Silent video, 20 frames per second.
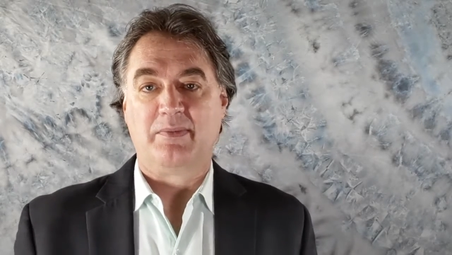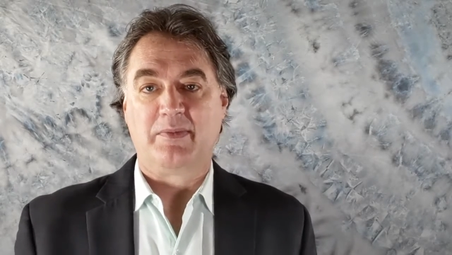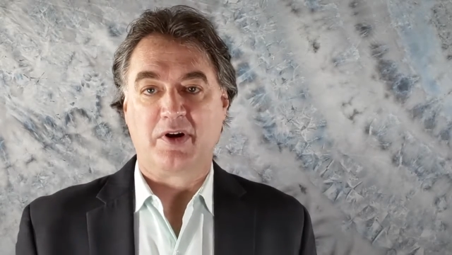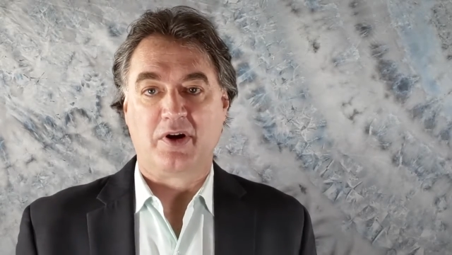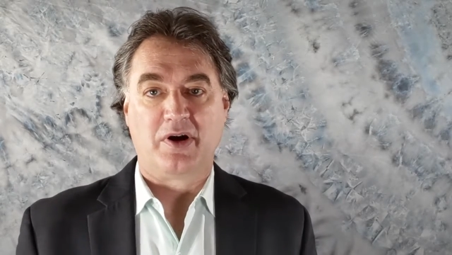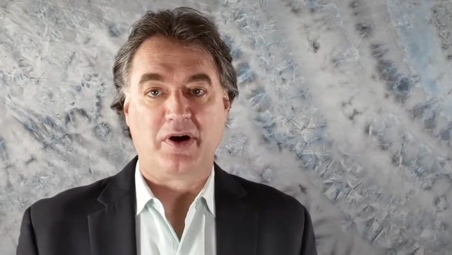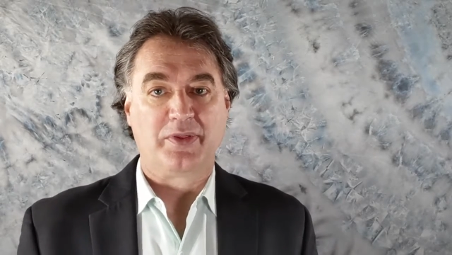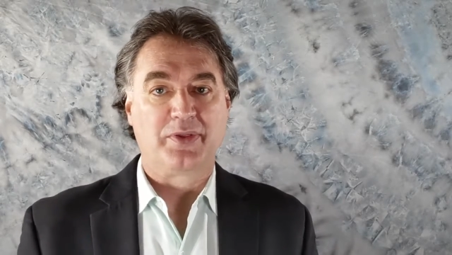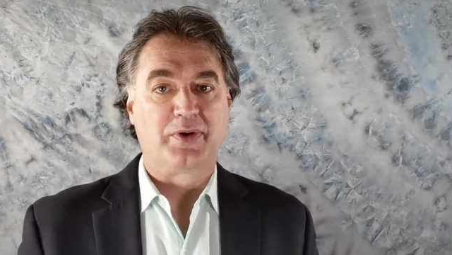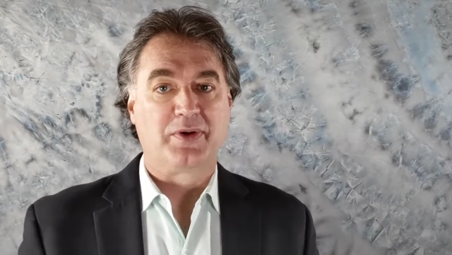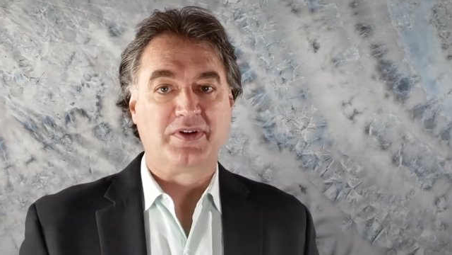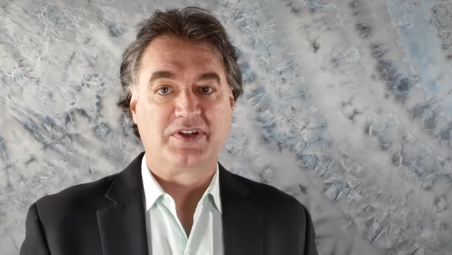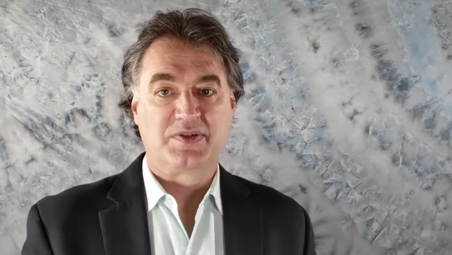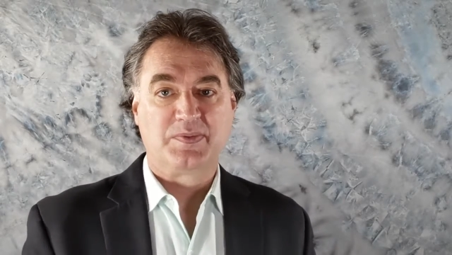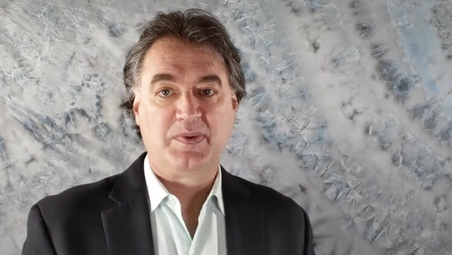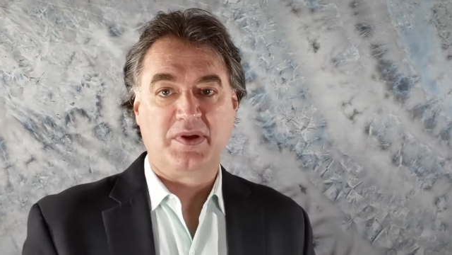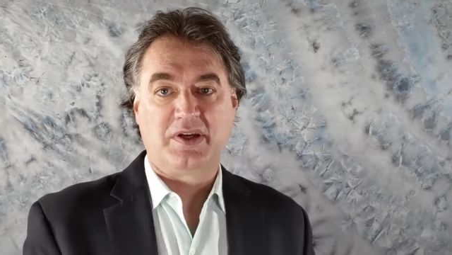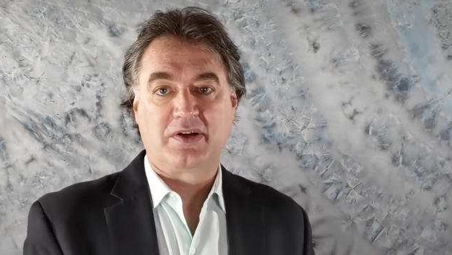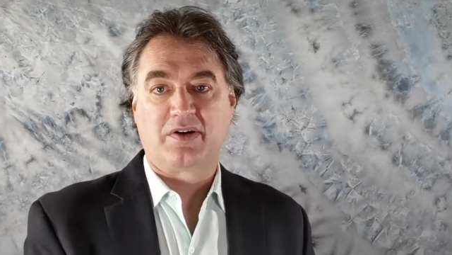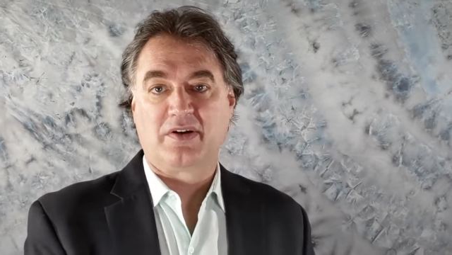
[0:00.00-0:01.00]
I'm an author and
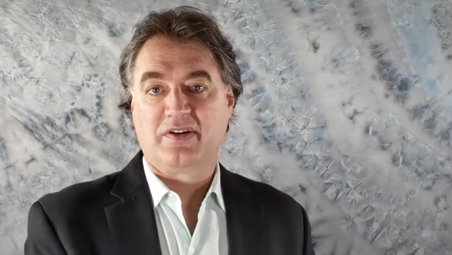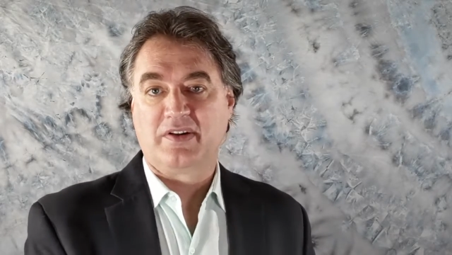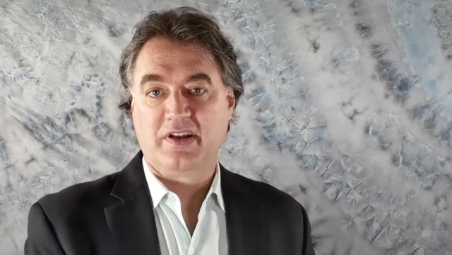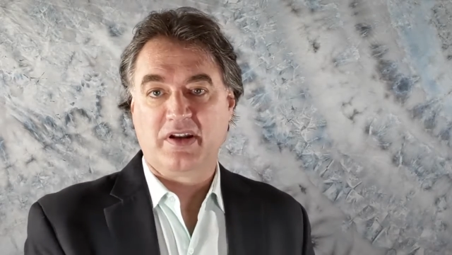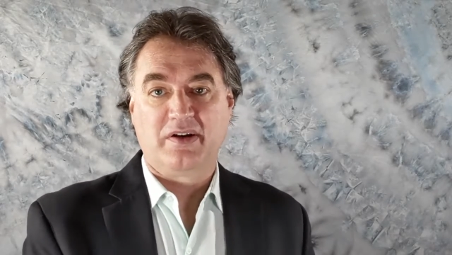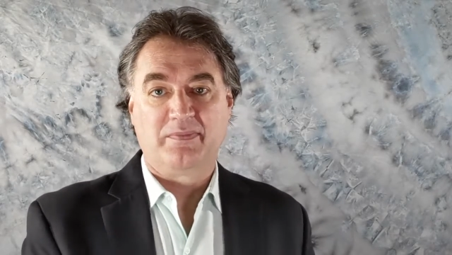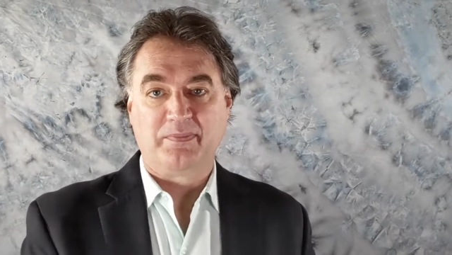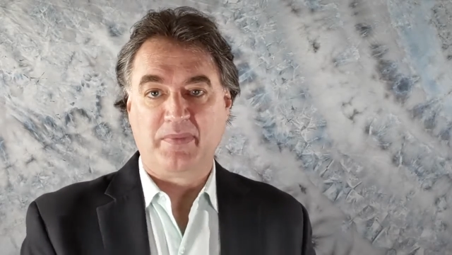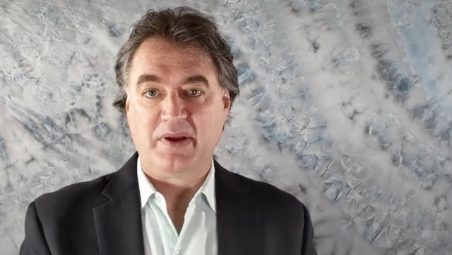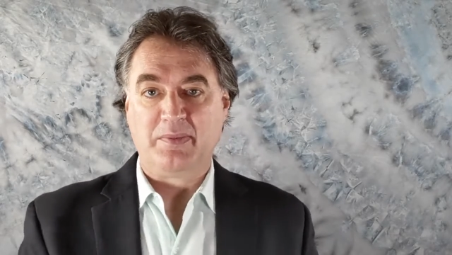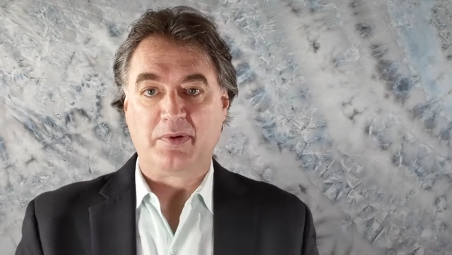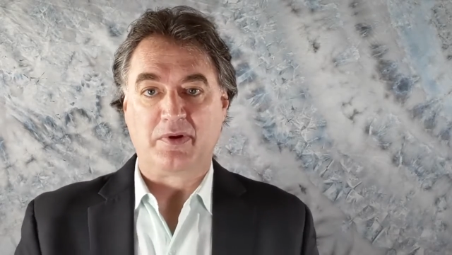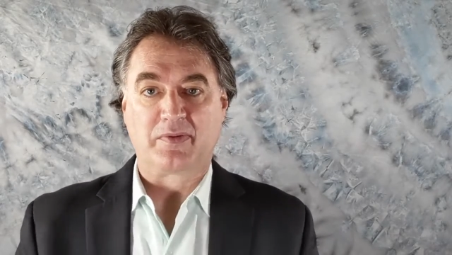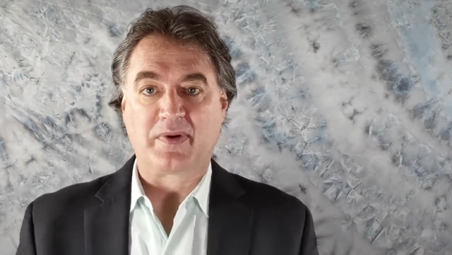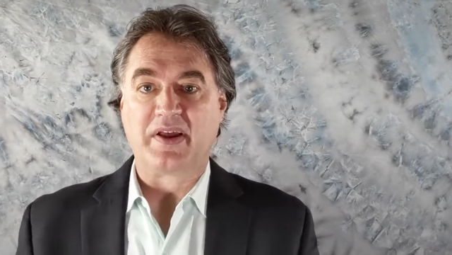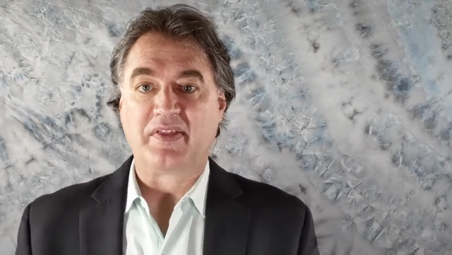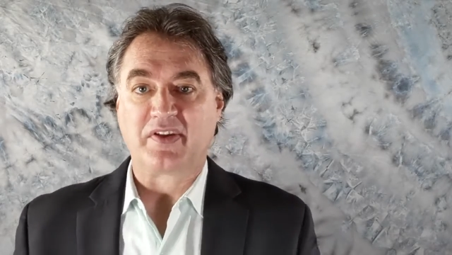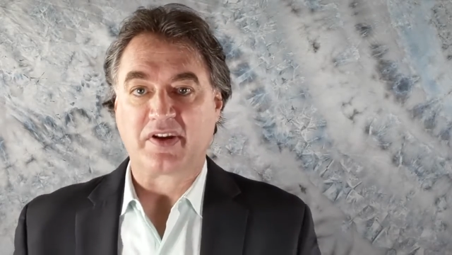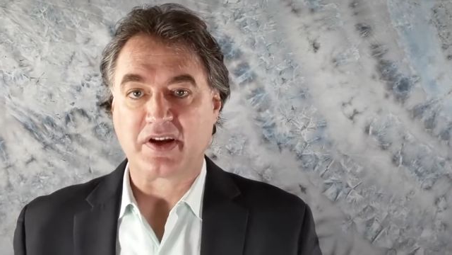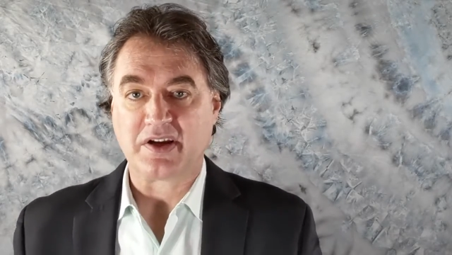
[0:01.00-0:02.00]
speaker, and people
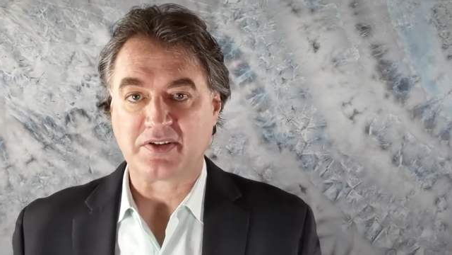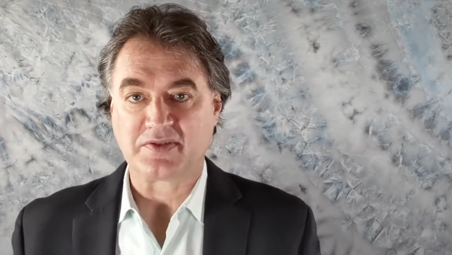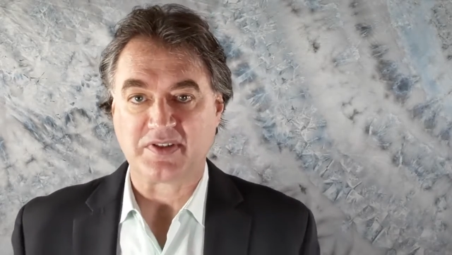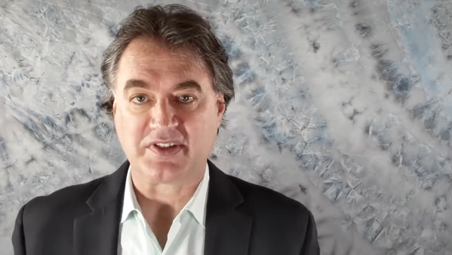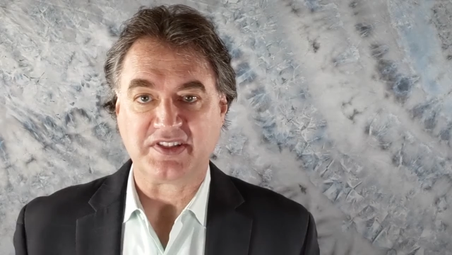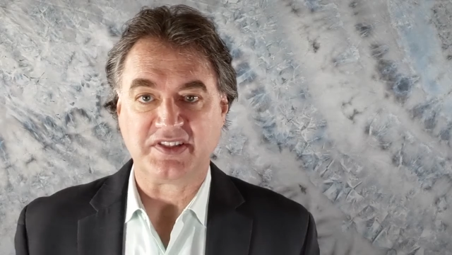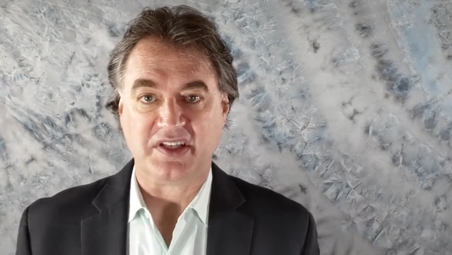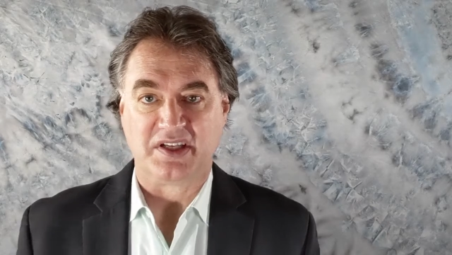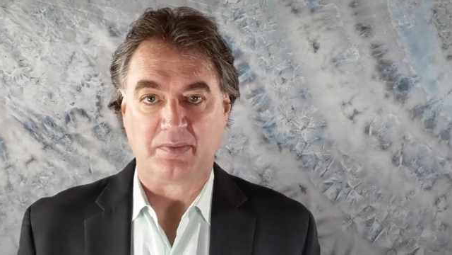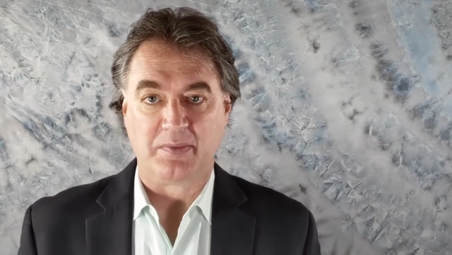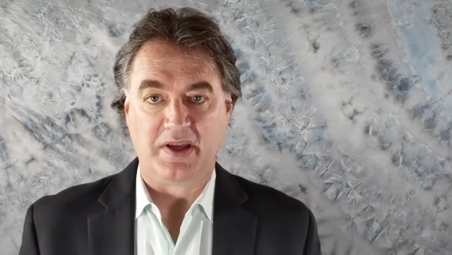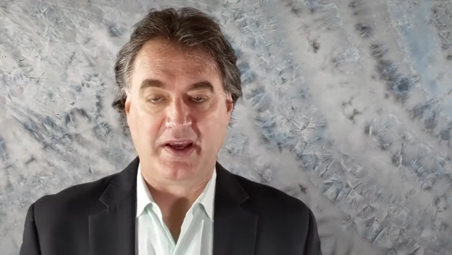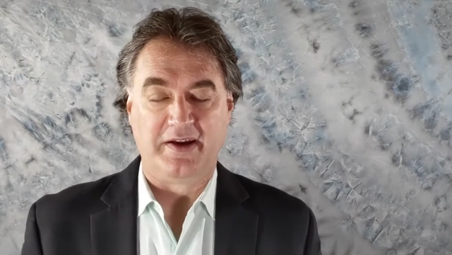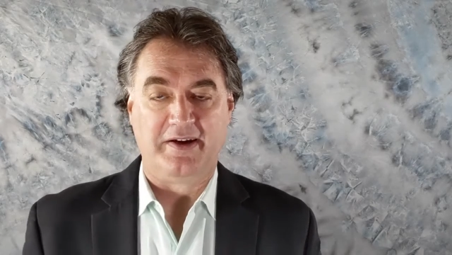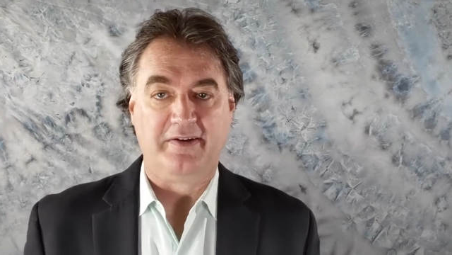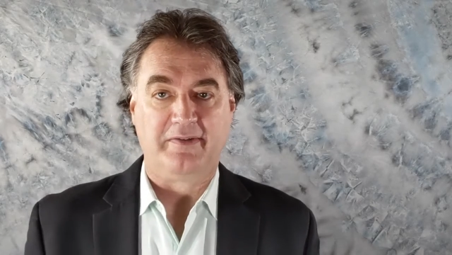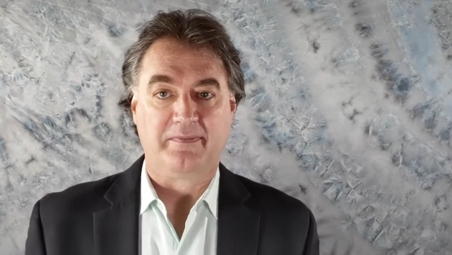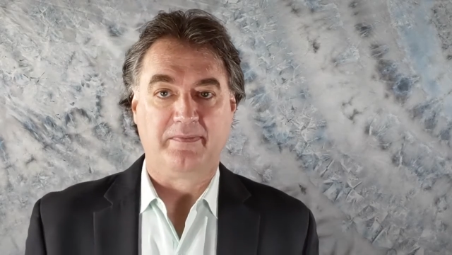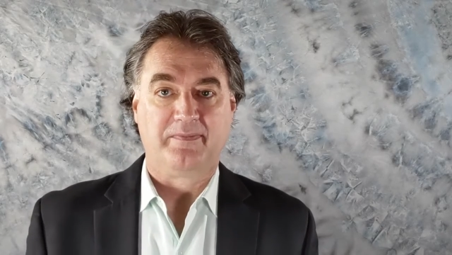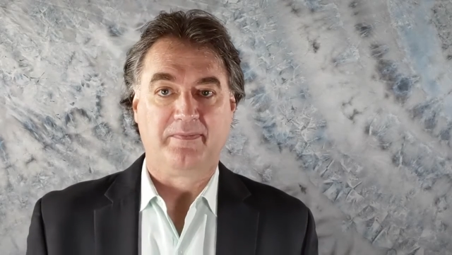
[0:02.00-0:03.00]
around the country seek me
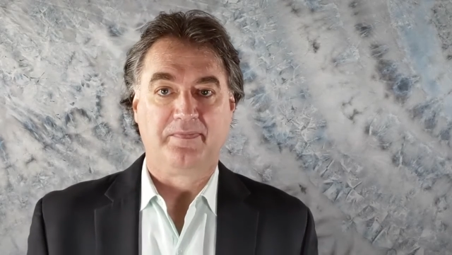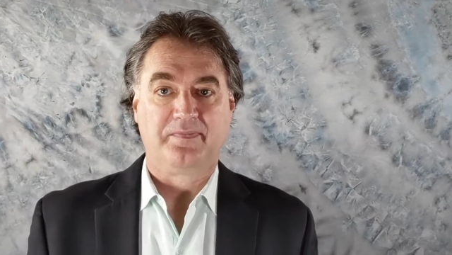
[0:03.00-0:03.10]
out.